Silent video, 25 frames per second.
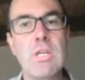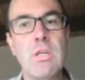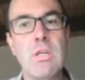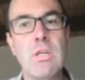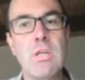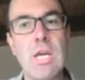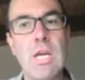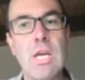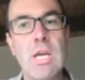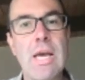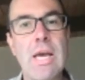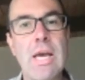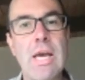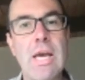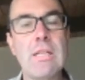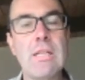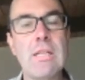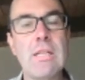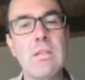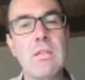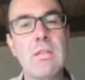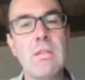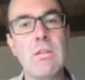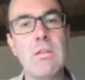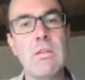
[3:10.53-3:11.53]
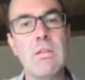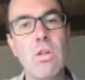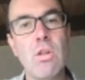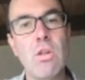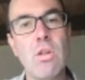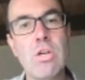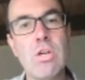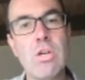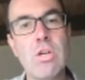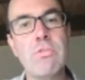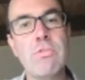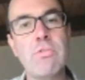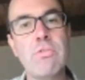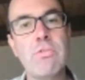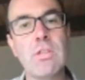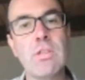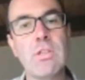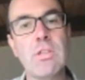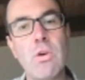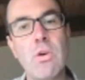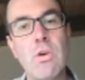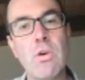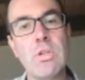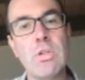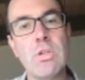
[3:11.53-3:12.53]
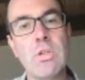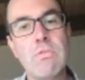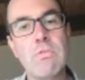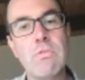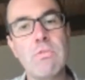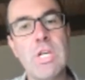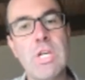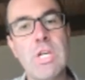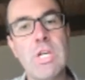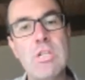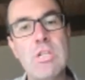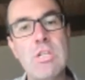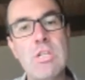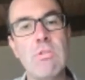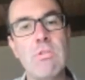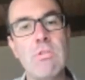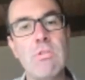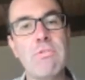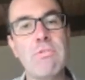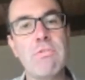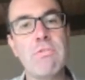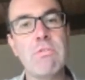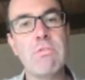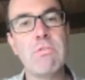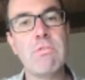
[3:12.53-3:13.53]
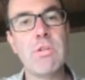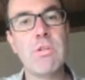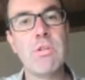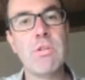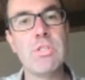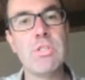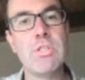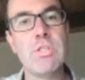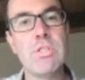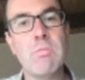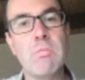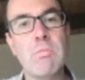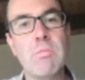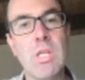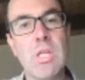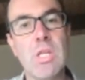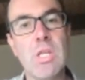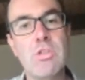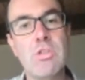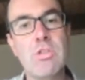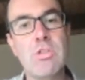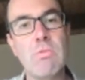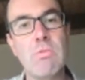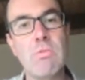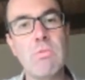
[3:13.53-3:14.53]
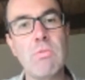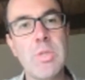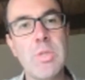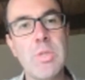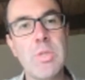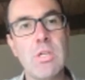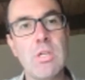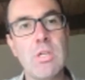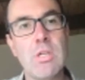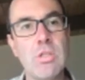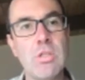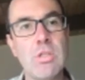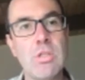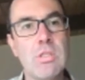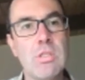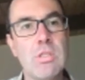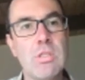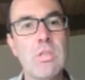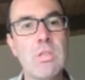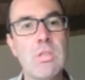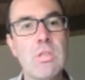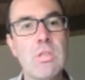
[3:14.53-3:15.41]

at the large effect locus for each of the 500 simulation repetitions.